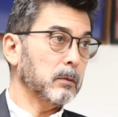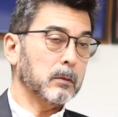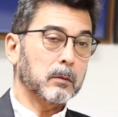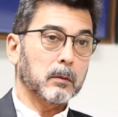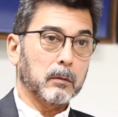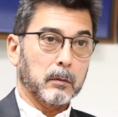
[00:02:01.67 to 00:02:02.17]
who
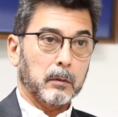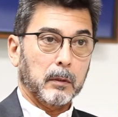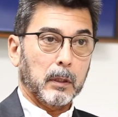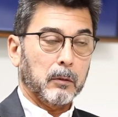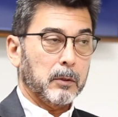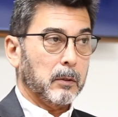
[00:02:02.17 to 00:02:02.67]

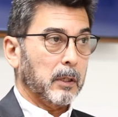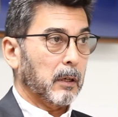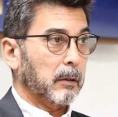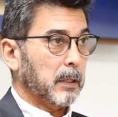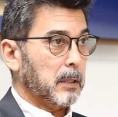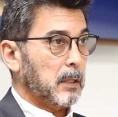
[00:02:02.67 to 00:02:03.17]
you know, do the
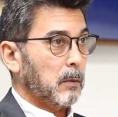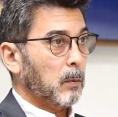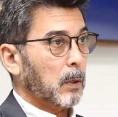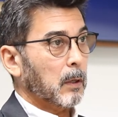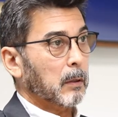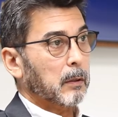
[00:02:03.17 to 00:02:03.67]
R&D
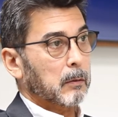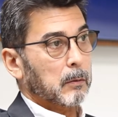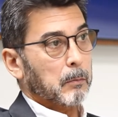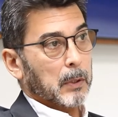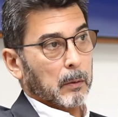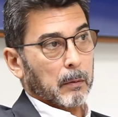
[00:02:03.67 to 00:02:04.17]
work,
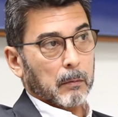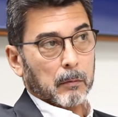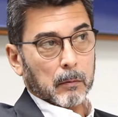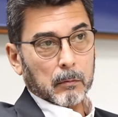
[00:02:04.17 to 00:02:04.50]
who build